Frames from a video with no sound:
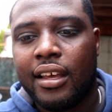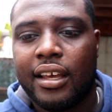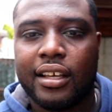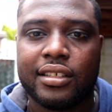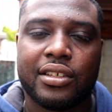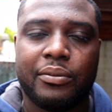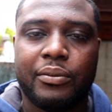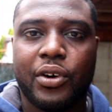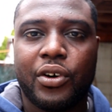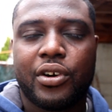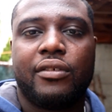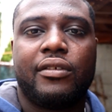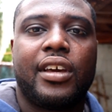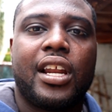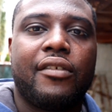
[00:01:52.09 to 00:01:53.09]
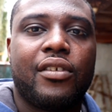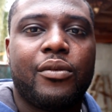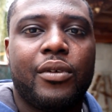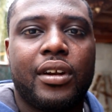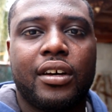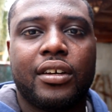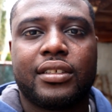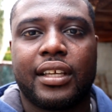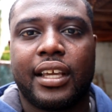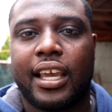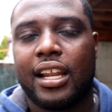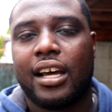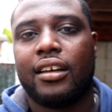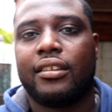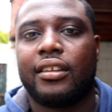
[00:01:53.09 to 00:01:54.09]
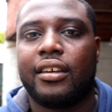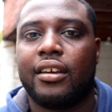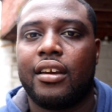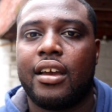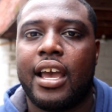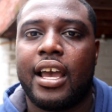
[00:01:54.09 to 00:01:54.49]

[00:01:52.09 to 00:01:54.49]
is to motivate everyone else to get out there